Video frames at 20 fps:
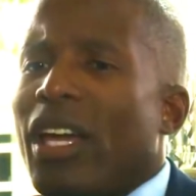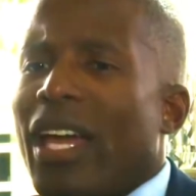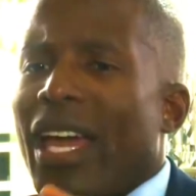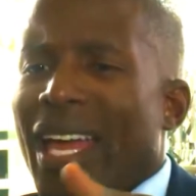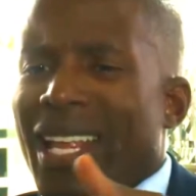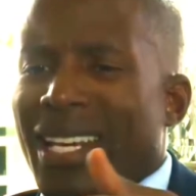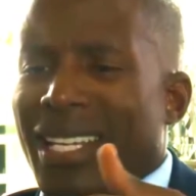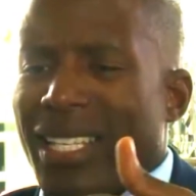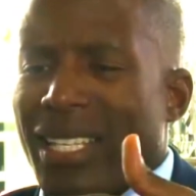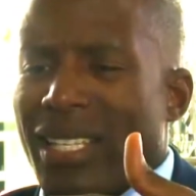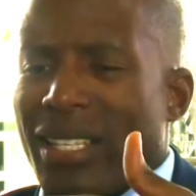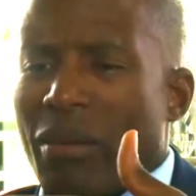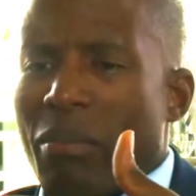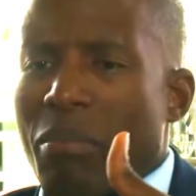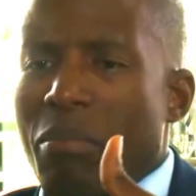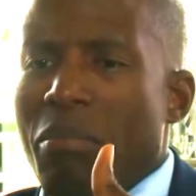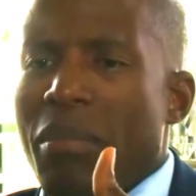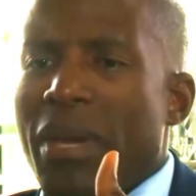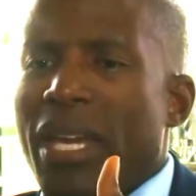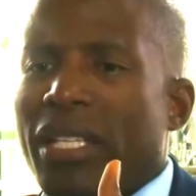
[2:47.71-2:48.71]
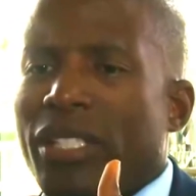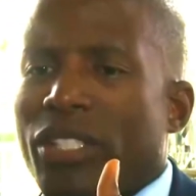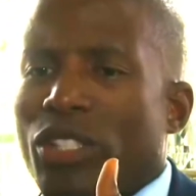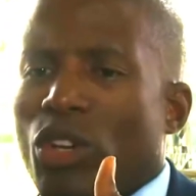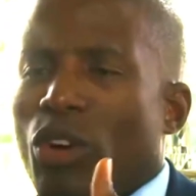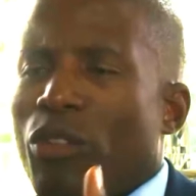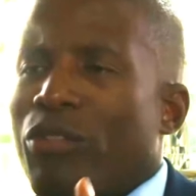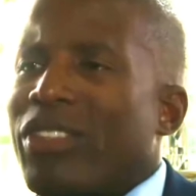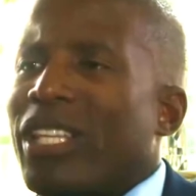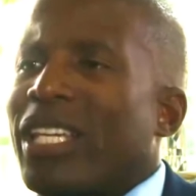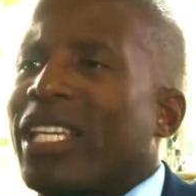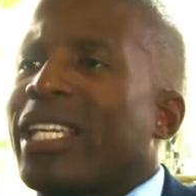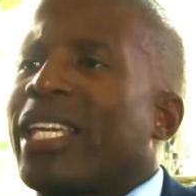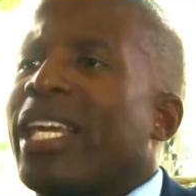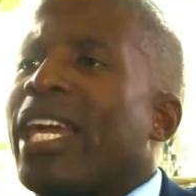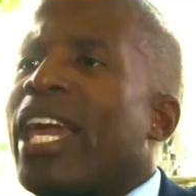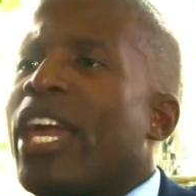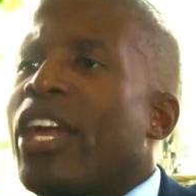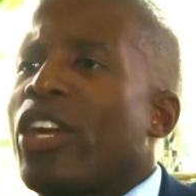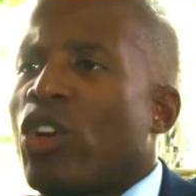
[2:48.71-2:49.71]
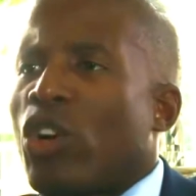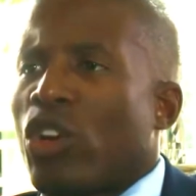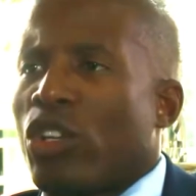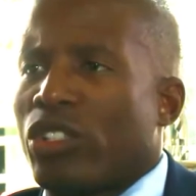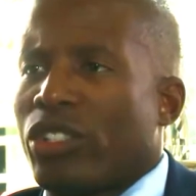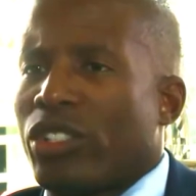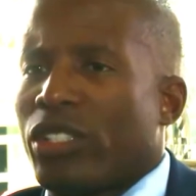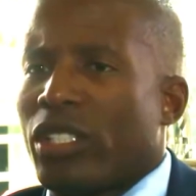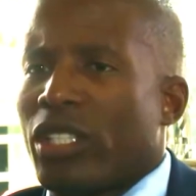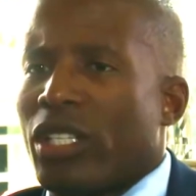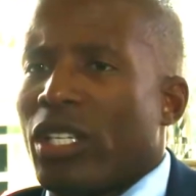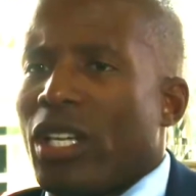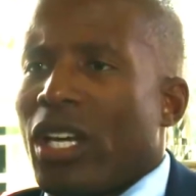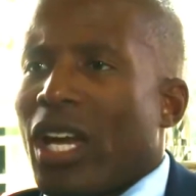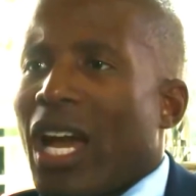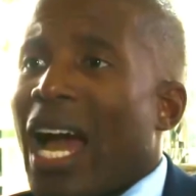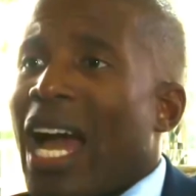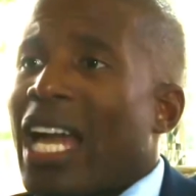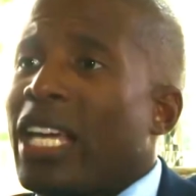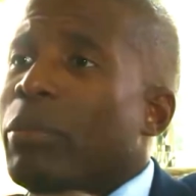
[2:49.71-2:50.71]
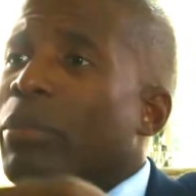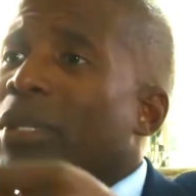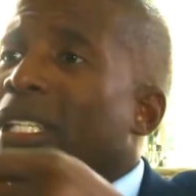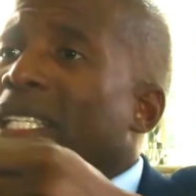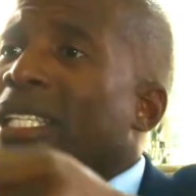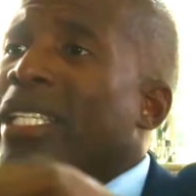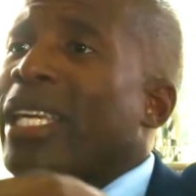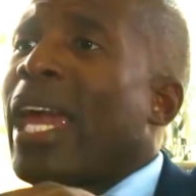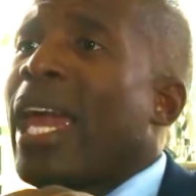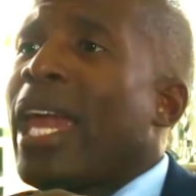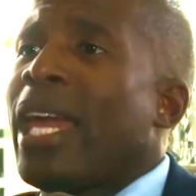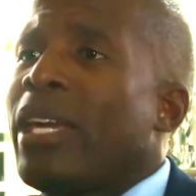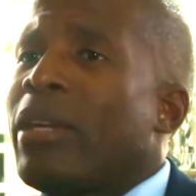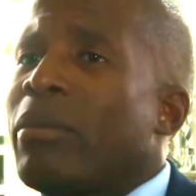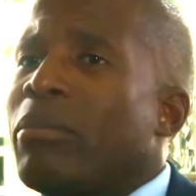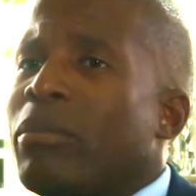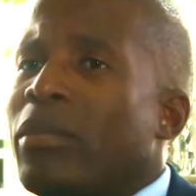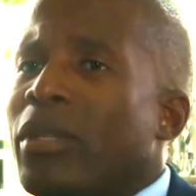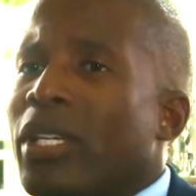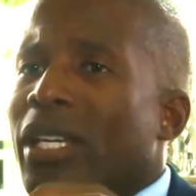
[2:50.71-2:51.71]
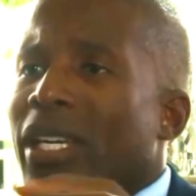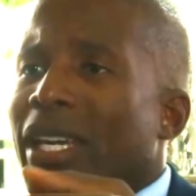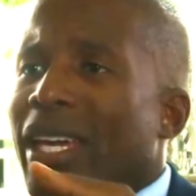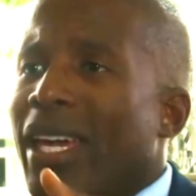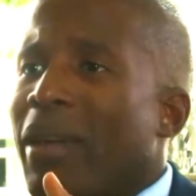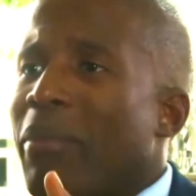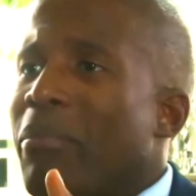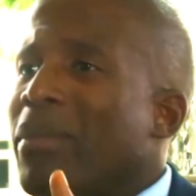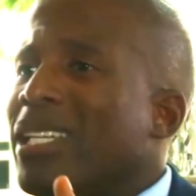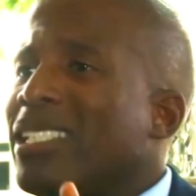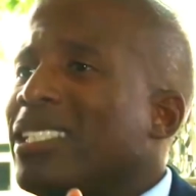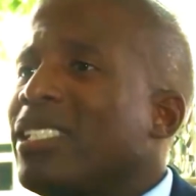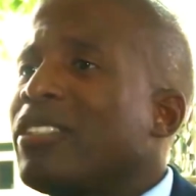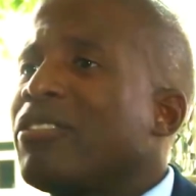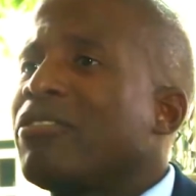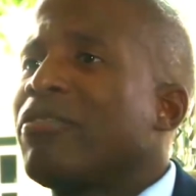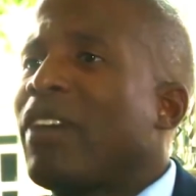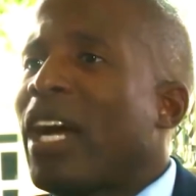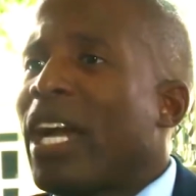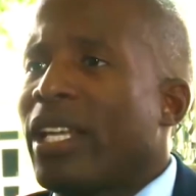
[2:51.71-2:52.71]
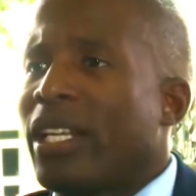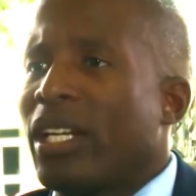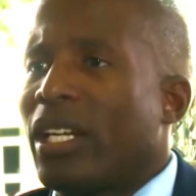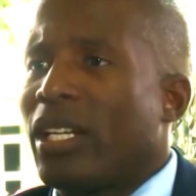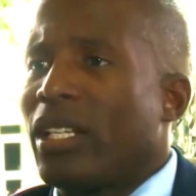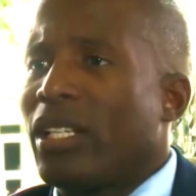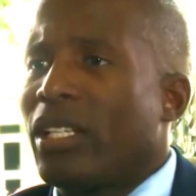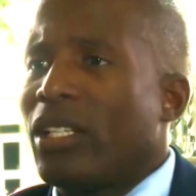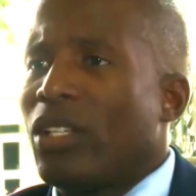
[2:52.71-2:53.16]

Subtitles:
And in the mess of the chaos, I became a messy fighter.